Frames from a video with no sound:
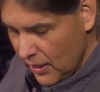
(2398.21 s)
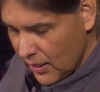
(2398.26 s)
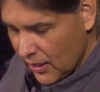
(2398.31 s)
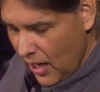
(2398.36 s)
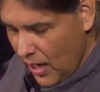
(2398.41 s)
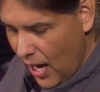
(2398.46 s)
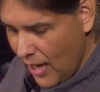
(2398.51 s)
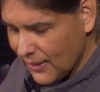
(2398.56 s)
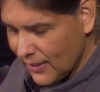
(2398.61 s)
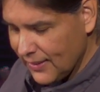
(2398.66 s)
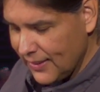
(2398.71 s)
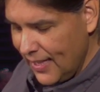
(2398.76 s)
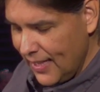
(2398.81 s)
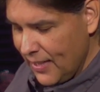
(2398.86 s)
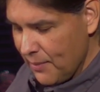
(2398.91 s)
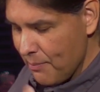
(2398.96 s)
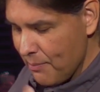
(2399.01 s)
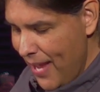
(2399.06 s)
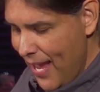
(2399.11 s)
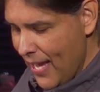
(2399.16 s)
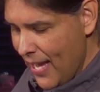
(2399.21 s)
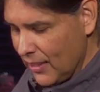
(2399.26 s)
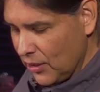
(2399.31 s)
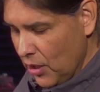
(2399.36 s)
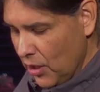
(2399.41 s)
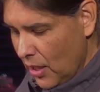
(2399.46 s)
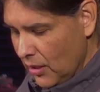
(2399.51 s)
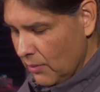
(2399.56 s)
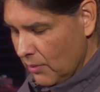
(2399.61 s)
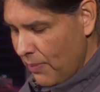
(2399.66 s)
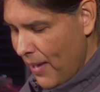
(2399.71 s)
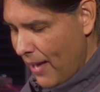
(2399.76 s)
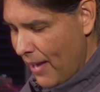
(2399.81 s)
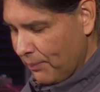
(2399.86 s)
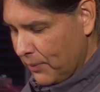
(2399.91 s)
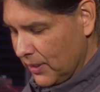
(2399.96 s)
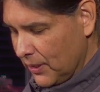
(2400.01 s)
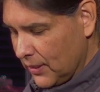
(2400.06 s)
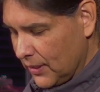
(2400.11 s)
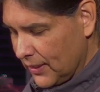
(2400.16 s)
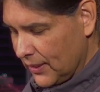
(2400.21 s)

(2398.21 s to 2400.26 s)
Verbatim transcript: God sent a man, John the Baptist,